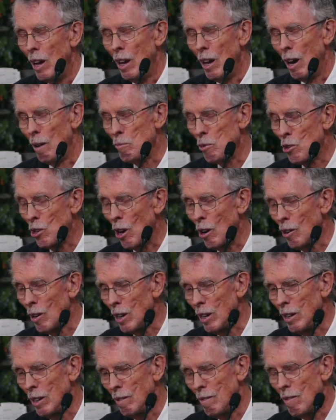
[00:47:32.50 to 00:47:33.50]
I'm
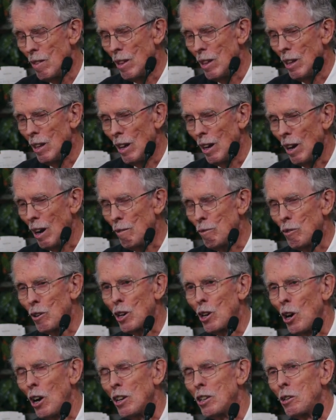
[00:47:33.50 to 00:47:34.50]
sorry, I
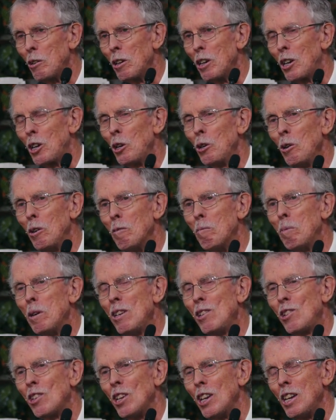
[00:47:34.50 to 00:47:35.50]
forgot to include
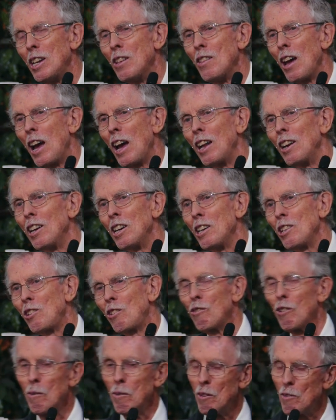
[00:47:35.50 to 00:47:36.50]
obesity in that list
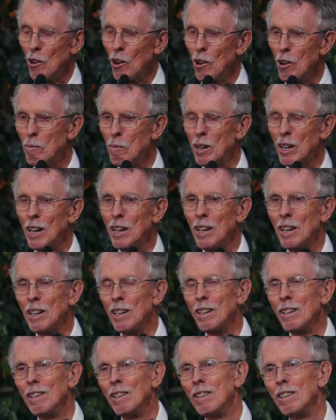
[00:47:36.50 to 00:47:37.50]
from the very
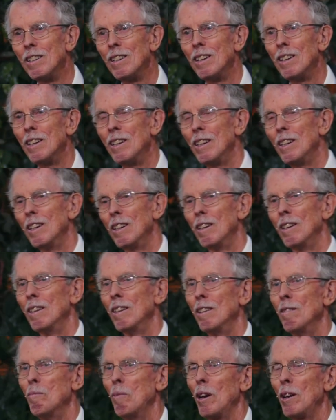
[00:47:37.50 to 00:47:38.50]
beginning.
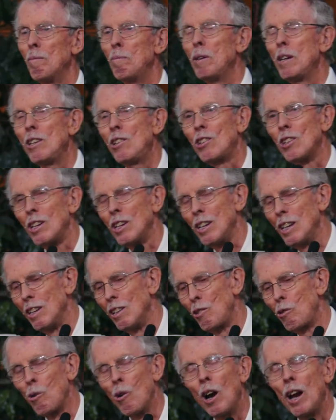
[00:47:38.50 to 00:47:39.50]
But obesity
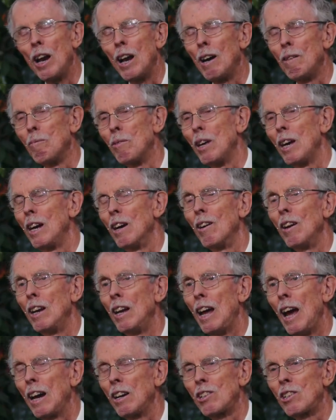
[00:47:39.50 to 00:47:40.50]
is right up there, and it
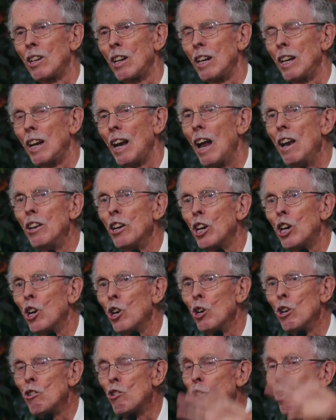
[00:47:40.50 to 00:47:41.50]
actually it
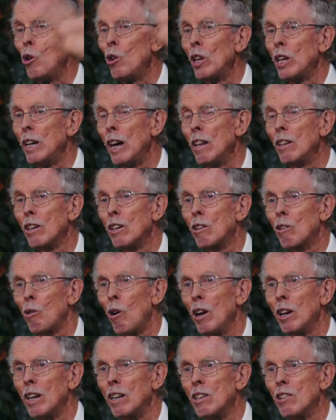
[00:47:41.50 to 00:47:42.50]
undergirds all the other
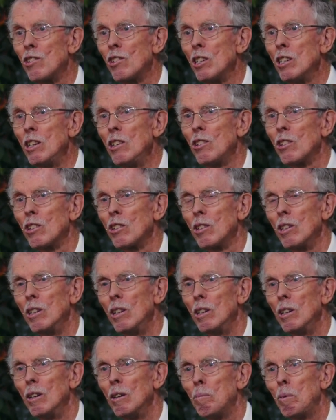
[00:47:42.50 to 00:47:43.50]
chronic diseases.
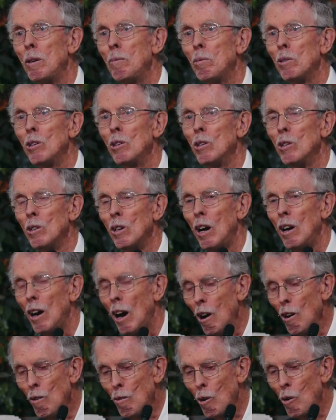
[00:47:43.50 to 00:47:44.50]
People who are
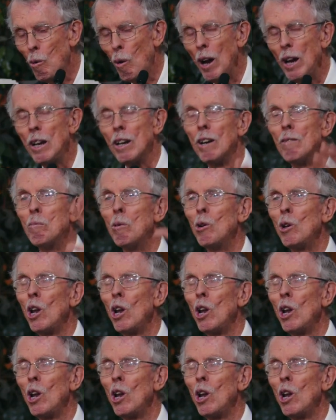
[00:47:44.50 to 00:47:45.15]
overweight are more